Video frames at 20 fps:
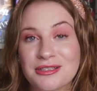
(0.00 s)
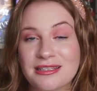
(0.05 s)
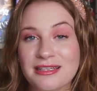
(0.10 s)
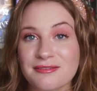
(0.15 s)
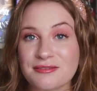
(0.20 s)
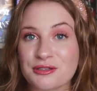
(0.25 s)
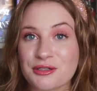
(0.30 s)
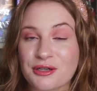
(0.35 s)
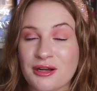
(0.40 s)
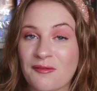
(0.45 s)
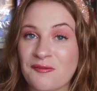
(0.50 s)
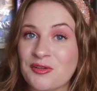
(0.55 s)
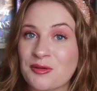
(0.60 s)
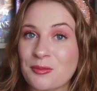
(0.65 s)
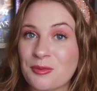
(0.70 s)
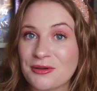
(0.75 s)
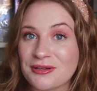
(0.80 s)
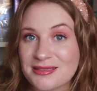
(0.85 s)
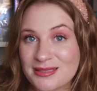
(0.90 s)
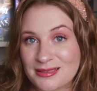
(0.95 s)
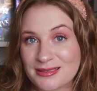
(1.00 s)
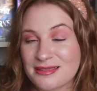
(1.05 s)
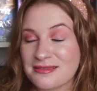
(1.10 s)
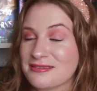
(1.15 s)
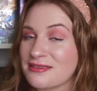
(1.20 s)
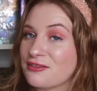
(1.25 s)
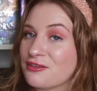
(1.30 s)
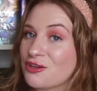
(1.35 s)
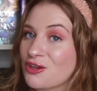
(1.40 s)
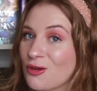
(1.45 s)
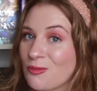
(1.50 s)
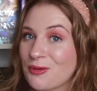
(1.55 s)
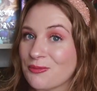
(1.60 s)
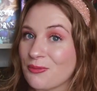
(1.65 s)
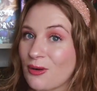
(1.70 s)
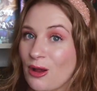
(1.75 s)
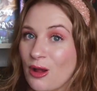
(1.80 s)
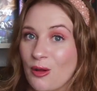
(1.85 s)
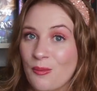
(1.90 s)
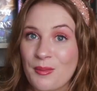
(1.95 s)
leaves her comfortable existence in the human
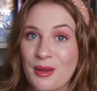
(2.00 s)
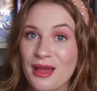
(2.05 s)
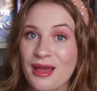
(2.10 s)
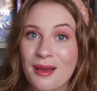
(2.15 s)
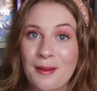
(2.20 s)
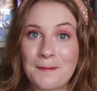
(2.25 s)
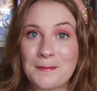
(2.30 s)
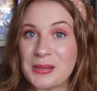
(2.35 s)
realm